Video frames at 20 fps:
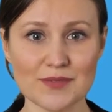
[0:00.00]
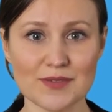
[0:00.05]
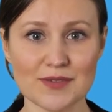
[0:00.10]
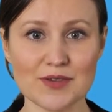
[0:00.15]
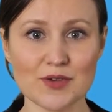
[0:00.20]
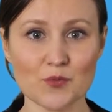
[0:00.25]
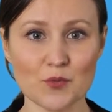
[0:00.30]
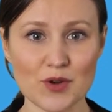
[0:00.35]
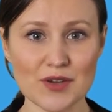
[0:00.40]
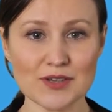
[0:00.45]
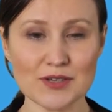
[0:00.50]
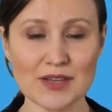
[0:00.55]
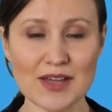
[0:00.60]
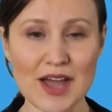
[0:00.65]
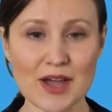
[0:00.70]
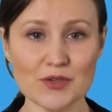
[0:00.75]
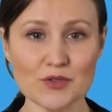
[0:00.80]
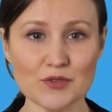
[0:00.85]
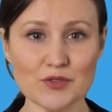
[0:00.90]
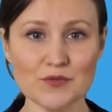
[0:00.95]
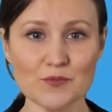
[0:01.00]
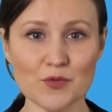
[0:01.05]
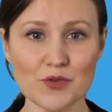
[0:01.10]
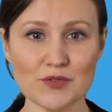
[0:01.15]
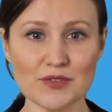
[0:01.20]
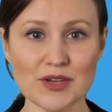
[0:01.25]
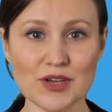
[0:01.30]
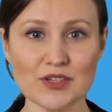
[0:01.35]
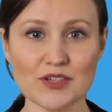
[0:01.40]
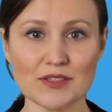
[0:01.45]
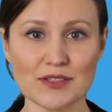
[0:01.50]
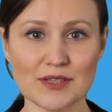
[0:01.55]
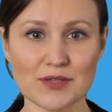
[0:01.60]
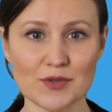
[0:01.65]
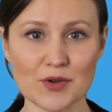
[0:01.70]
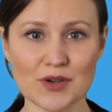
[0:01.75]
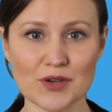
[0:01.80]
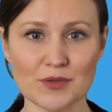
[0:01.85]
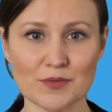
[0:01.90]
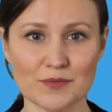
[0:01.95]
The risk factors for addiction
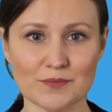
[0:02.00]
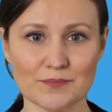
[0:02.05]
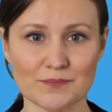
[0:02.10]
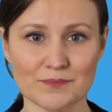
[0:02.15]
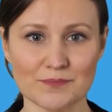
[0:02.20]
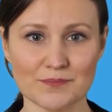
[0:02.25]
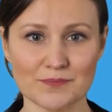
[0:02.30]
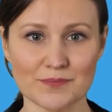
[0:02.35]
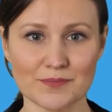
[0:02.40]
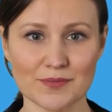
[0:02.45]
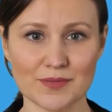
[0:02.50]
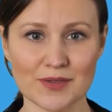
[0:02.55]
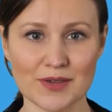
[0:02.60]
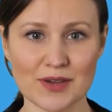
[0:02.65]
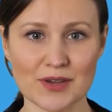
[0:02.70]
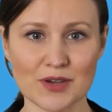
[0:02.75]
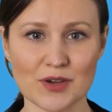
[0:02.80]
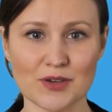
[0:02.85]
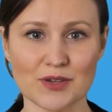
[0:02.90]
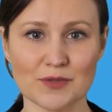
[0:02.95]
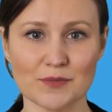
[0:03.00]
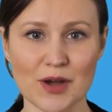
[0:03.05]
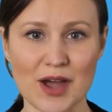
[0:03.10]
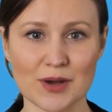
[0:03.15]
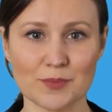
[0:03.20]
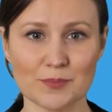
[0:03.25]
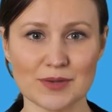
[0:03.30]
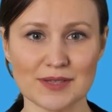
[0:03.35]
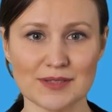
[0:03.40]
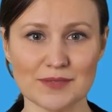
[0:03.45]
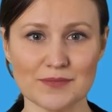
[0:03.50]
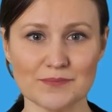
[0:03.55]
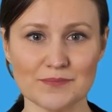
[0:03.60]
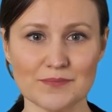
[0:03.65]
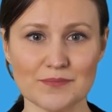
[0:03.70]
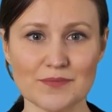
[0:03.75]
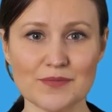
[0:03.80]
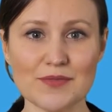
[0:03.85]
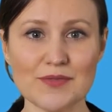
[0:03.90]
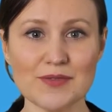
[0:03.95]
include your environment.
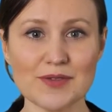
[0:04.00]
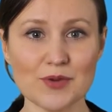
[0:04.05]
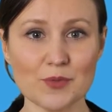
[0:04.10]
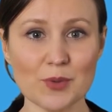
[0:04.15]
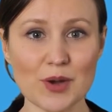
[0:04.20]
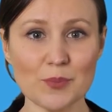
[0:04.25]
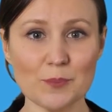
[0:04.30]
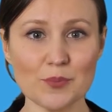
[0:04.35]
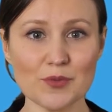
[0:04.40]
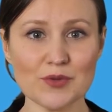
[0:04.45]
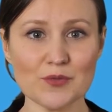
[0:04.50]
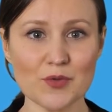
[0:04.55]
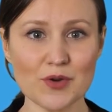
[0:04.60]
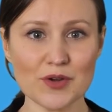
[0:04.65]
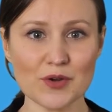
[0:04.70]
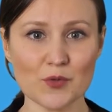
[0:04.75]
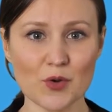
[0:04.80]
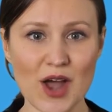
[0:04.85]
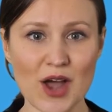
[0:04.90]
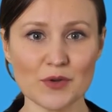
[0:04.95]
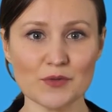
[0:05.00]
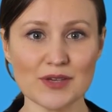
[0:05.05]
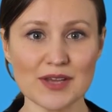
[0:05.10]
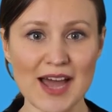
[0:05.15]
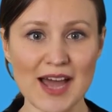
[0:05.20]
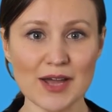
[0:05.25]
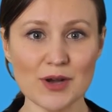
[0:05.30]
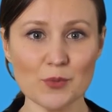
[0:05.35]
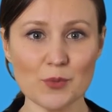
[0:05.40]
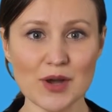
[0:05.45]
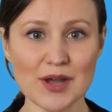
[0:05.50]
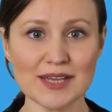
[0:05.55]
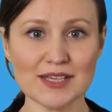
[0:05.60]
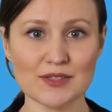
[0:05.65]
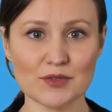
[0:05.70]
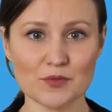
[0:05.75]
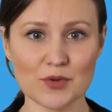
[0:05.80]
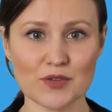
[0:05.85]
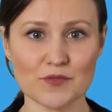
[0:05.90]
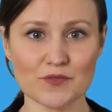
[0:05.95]
The people you are around and the place
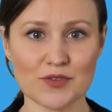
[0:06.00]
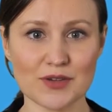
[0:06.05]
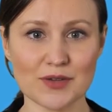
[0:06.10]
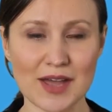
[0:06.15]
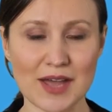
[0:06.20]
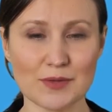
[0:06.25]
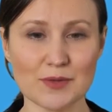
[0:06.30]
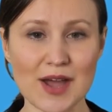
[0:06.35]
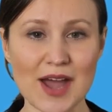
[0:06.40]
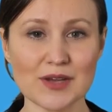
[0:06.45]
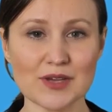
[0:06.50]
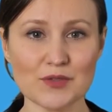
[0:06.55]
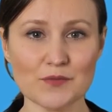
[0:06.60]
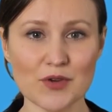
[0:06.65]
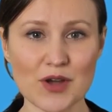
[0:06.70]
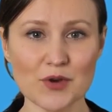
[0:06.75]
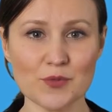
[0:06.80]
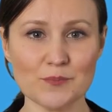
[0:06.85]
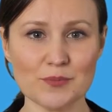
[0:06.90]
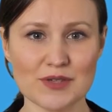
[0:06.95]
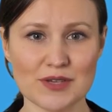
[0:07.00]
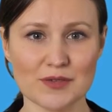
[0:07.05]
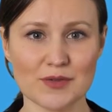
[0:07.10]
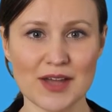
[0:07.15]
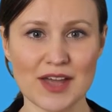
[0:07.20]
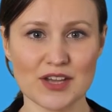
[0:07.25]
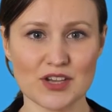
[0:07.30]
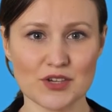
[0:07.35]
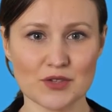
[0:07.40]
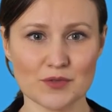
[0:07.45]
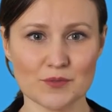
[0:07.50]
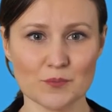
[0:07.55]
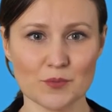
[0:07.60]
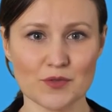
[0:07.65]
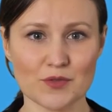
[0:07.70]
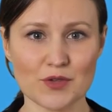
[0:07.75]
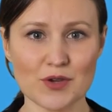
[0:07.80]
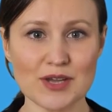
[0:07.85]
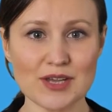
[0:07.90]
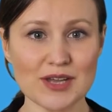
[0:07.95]
you live can impact development of issues with
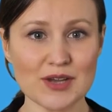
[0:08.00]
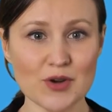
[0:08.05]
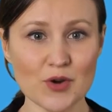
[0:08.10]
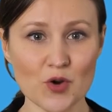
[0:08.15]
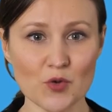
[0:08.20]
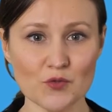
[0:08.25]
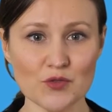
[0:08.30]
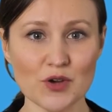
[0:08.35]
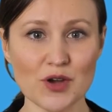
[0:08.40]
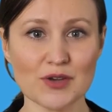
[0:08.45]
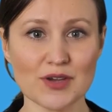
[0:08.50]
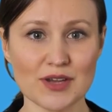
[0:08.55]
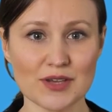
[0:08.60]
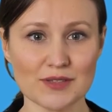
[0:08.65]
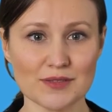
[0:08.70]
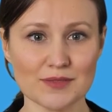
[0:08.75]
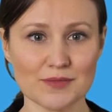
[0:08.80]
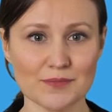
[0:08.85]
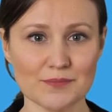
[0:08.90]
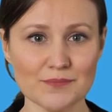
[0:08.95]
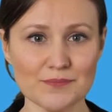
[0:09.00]
drinking or drug use.